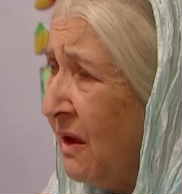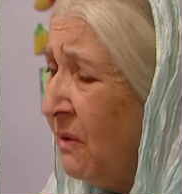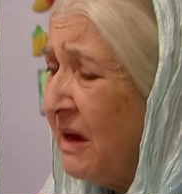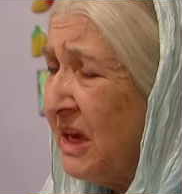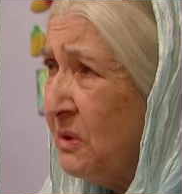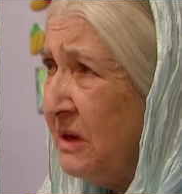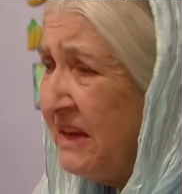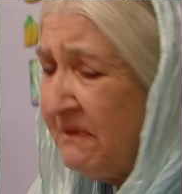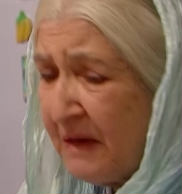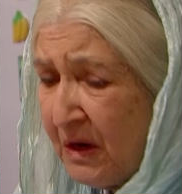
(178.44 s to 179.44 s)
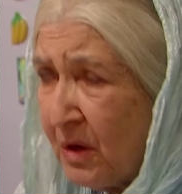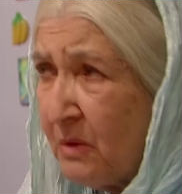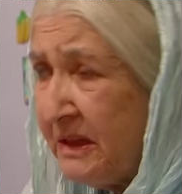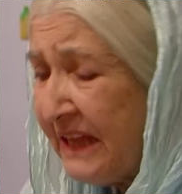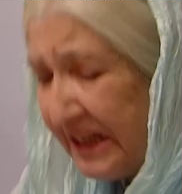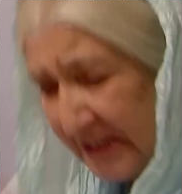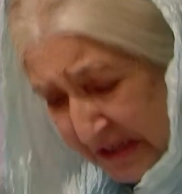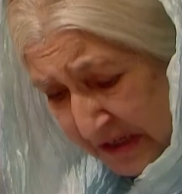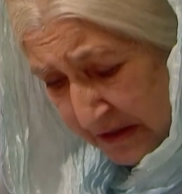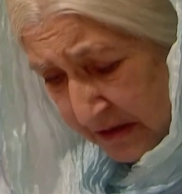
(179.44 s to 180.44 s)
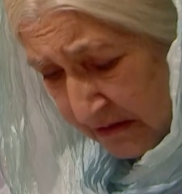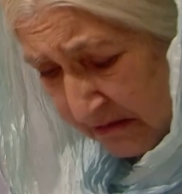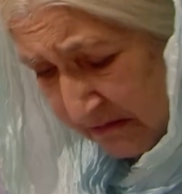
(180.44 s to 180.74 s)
Why you leave me alone with that idiot?